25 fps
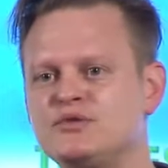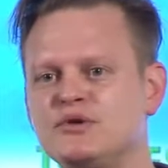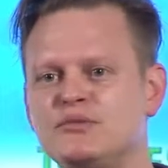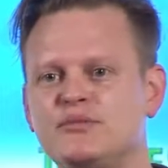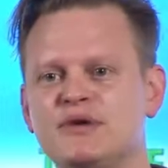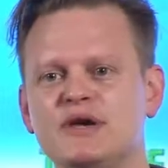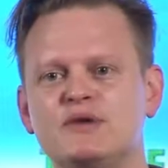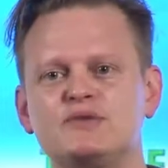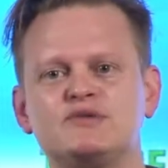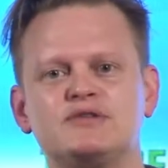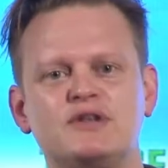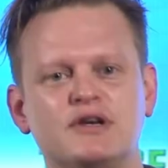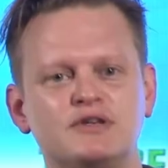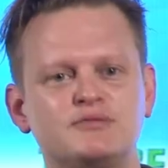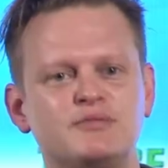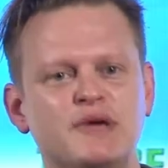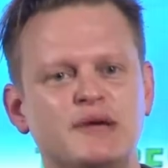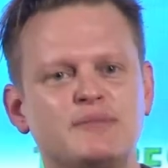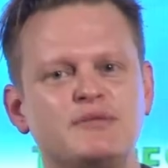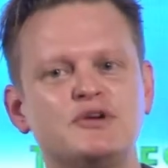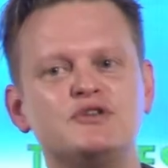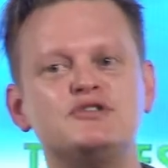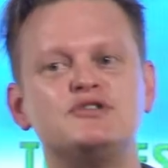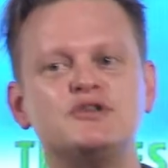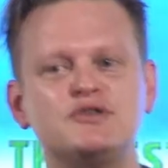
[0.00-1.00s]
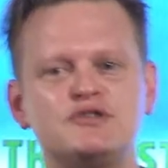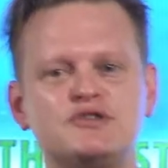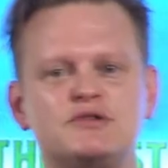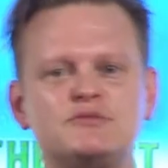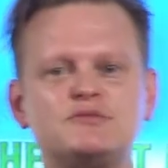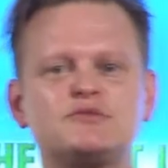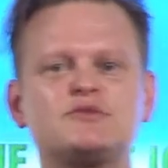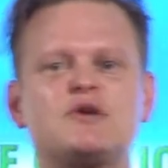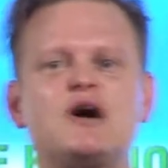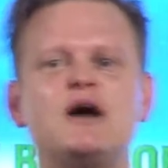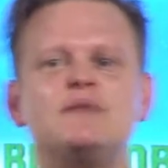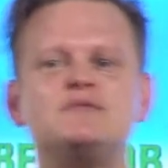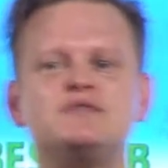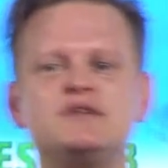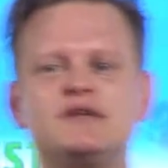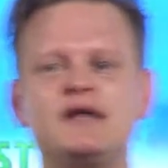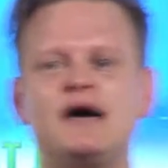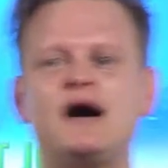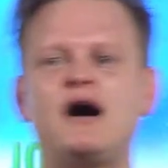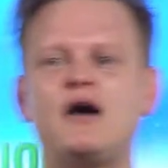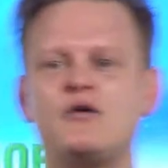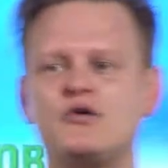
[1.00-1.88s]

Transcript: would appeal to those people who do subscribe to that,